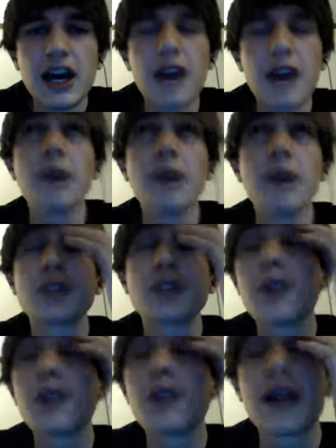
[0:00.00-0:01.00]
I'm just
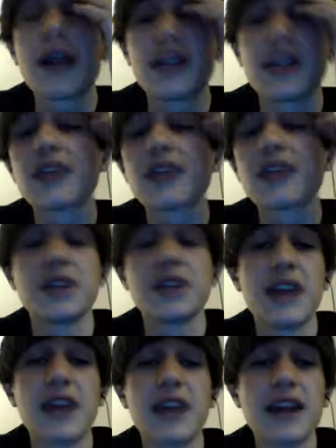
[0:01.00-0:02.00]
going to go back to the actual
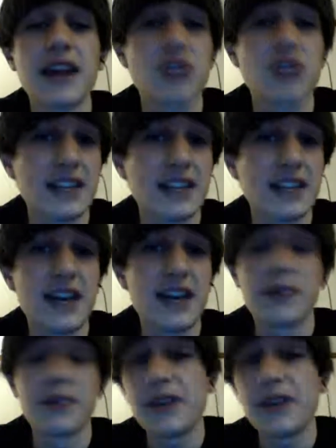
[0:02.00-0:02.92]
video at hand now and try to stay on there.